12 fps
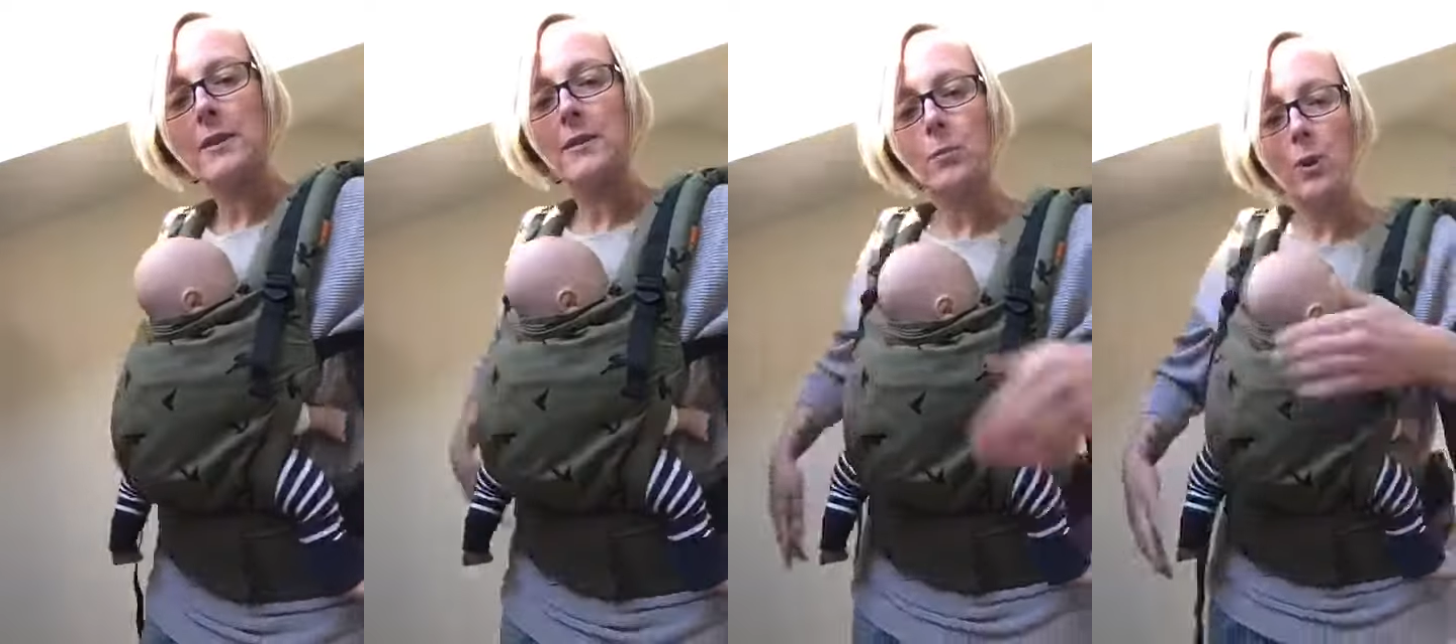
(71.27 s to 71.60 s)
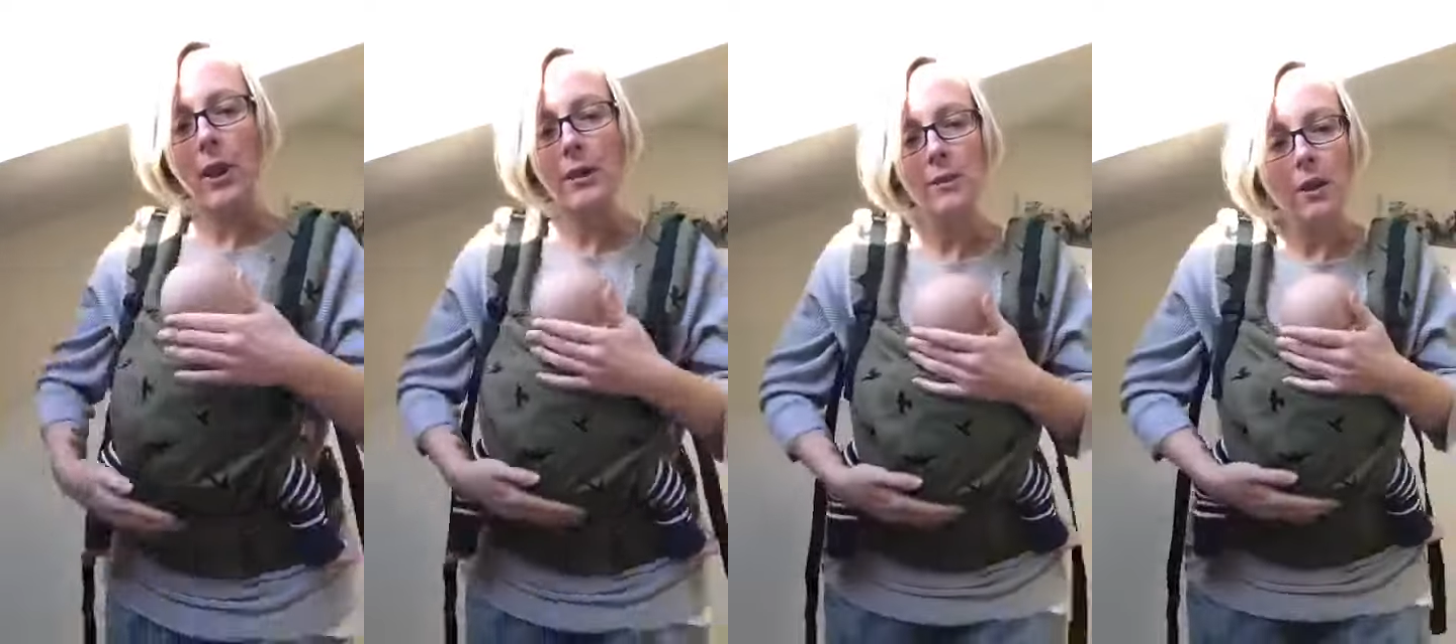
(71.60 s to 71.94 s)
And what
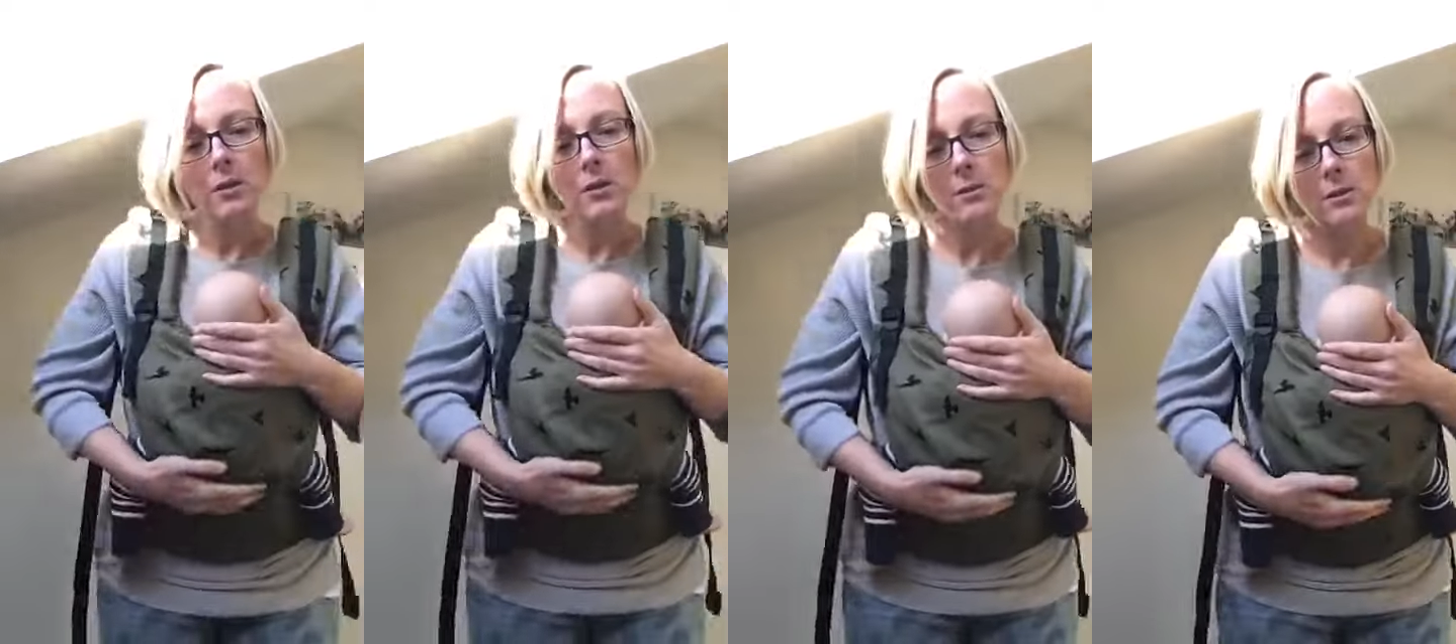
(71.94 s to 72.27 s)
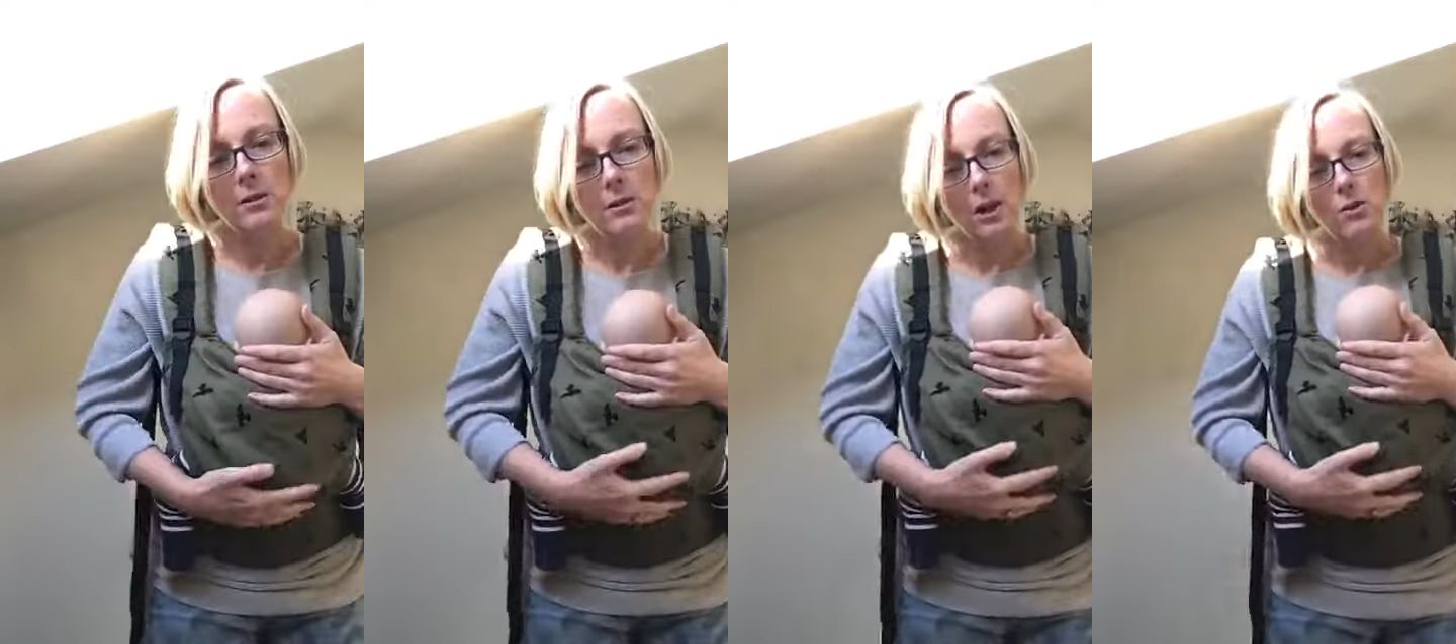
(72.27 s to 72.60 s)
that's going to do is it's
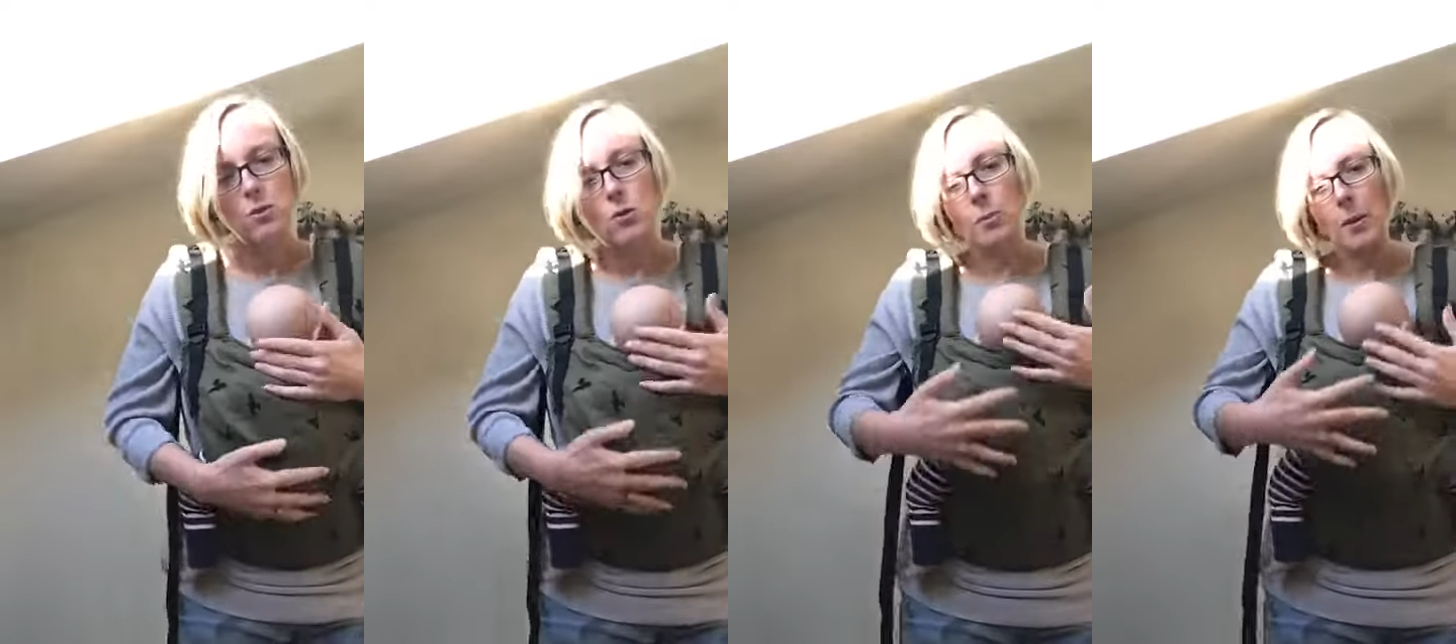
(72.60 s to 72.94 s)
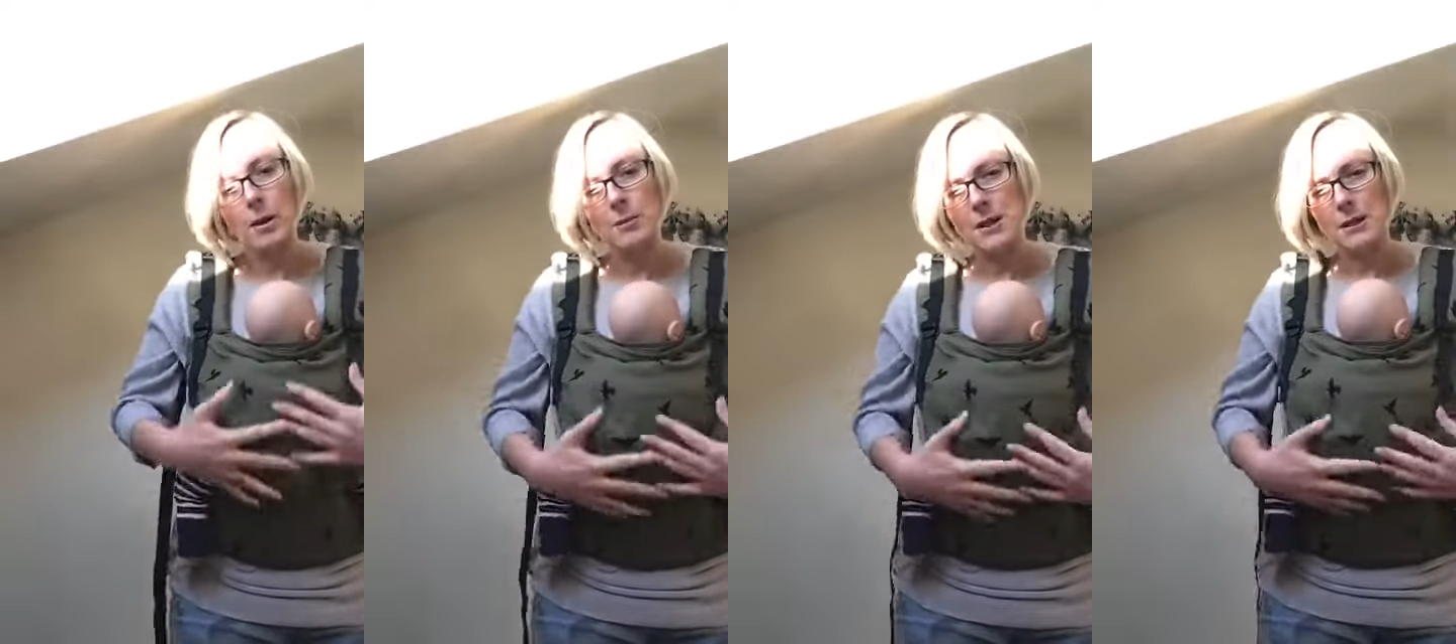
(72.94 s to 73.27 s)
going to drop
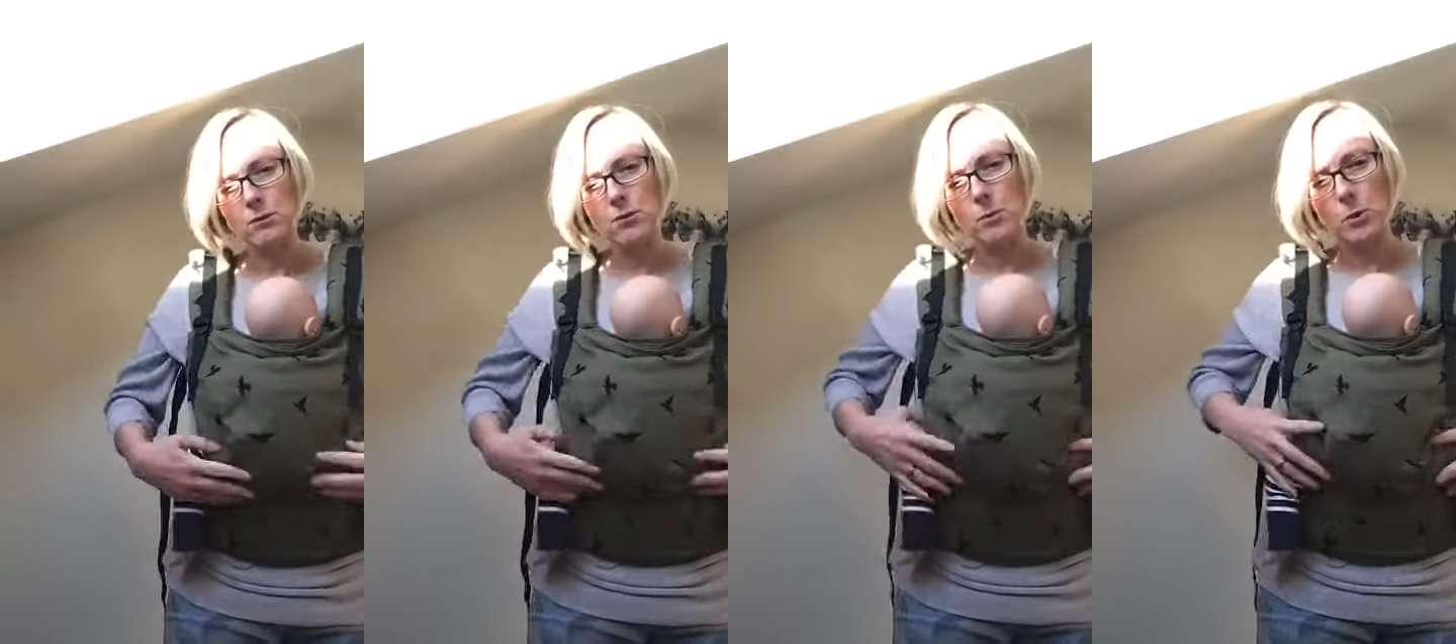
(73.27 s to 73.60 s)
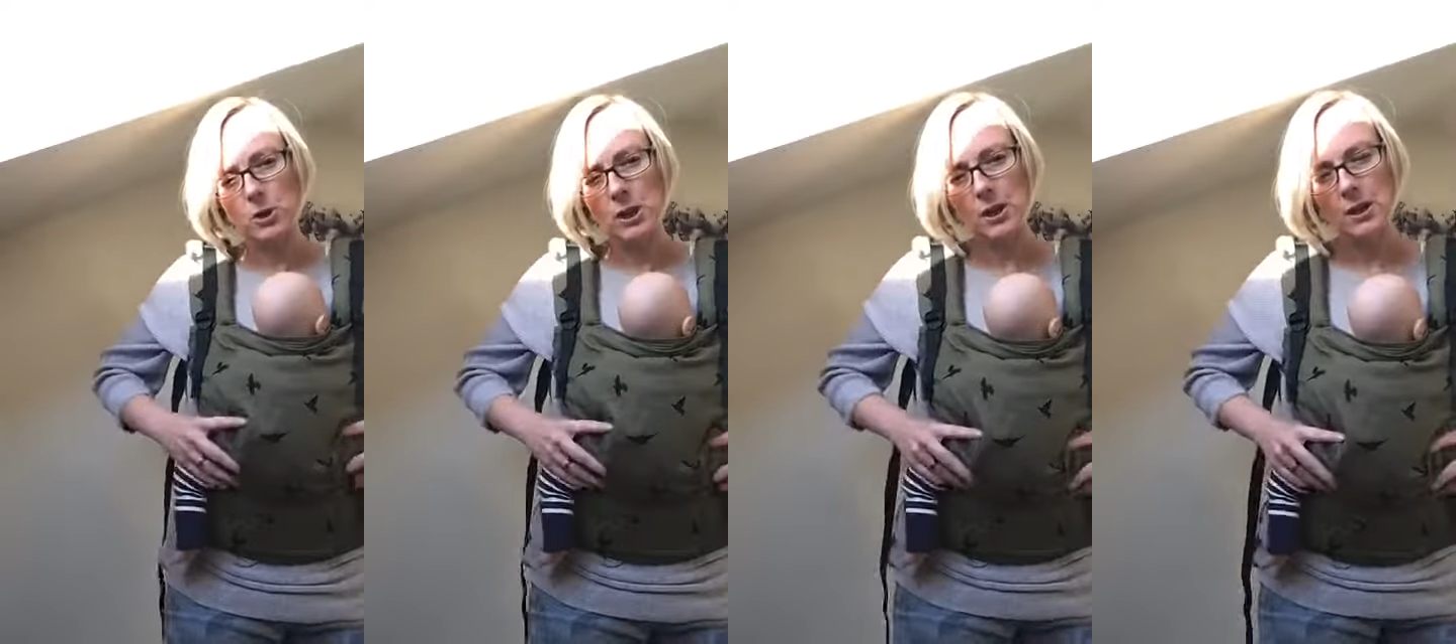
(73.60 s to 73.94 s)
baby down on your
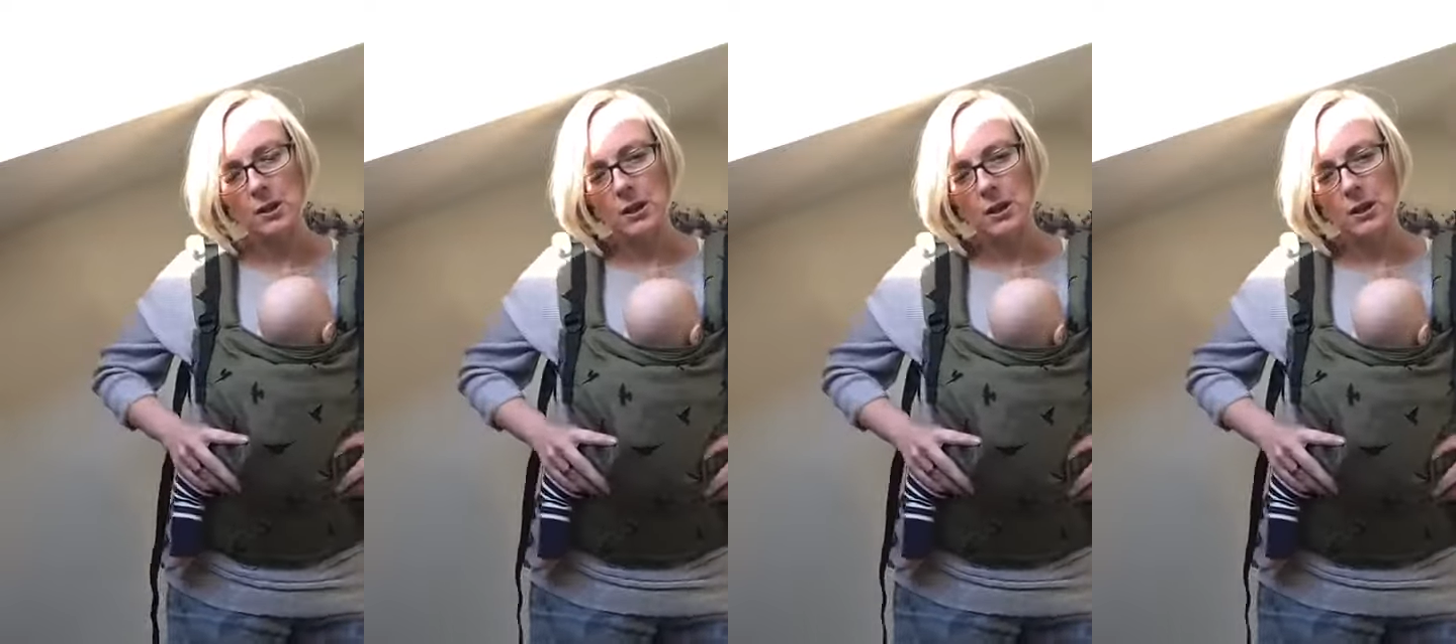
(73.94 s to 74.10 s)
body